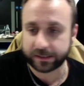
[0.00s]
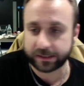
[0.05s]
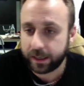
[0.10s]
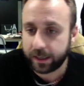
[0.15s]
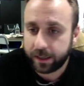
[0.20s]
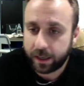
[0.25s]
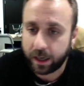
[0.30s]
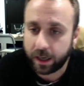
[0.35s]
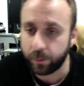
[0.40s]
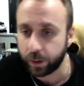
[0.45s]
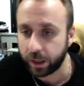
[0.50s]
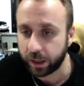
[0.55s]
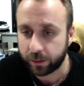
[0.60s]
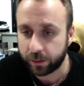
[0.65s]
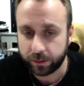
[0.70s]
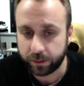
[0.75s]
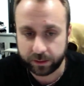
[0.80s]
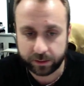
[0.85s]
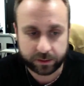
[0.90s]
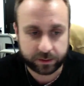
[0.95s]
I work
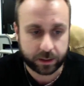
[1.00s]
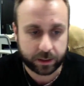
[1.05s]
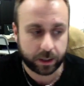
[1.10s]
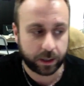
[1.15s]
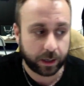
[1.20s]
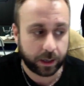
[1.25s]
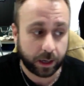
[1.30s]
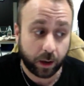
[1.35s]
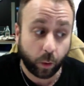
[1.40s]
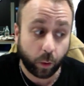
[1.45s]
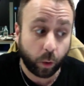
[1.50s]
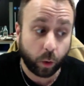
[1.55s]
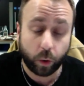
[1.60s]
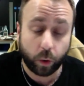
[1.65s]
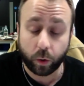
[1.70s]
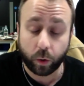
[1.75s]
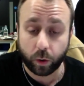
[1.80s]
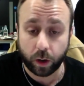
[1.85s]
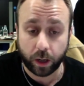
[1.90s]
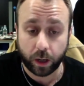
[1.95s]
with
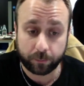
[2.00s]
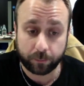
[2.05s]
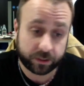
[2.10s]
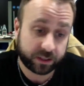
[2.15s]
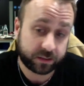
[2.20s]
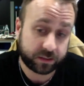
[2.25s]
because